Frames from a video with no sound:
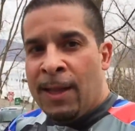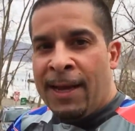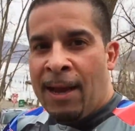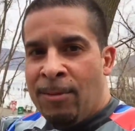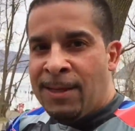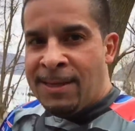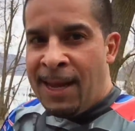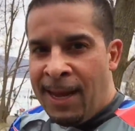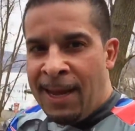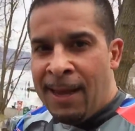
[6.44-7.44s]
Like I was
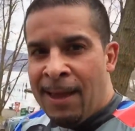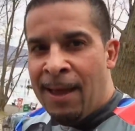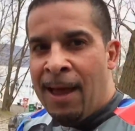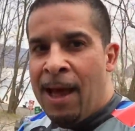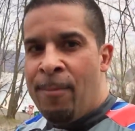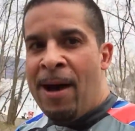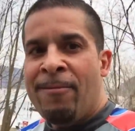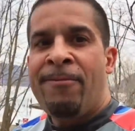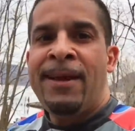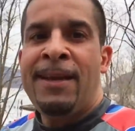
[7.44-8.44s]
saying
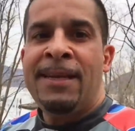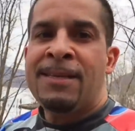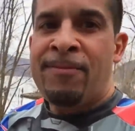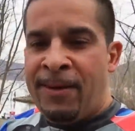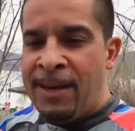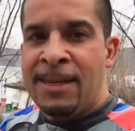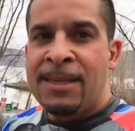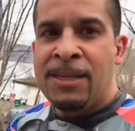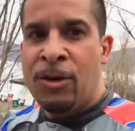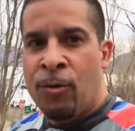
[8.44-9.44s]
about fitness, fitness is